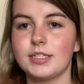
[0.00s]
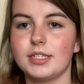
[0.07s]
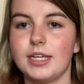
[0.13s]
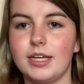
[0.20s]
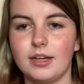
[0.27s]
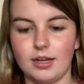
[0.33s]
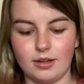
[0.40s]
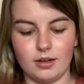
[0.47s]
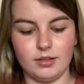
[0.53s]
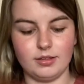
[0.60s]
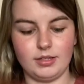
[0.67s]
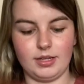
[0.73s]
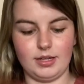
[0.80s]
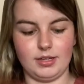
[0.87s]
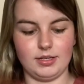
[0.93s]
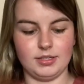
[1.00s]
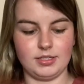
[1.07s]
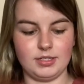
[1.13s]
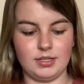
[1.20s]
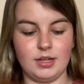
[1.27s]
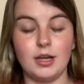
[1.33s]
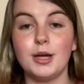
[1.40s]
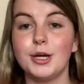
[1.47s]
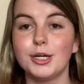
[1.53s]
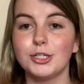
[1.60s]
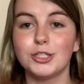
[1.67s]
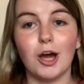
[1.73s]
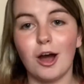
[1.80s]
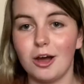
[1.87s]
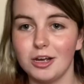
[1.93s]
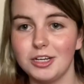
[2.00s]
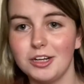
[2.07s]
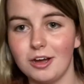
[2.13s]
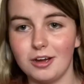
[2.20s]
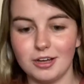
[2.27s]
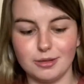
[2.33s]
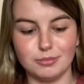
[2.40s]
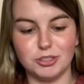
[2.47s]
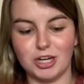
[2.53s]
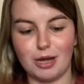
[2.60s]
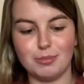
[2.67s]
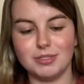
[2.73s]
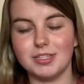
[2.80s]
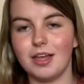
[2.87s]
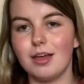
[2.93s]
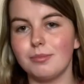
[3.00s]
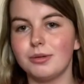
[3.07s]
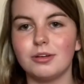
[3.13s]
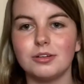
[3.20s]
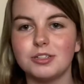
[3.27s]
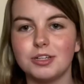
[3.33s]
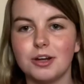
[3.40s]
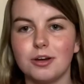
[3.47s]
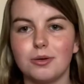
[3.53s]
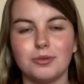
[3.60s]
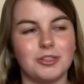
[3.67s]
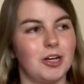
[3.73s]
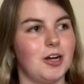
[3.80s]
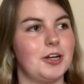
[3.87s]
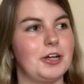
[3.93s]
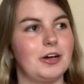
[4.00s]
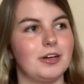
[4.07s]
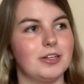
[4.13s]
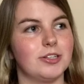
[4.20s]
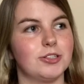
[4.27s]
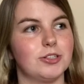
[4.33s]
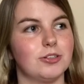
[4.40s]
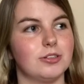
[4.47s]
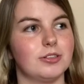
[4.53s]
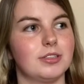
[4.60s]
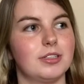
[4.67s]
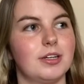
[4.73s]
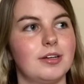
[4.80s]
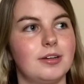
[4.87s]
thing, I got this tie-dye pajama set, because you know, tie-dye is just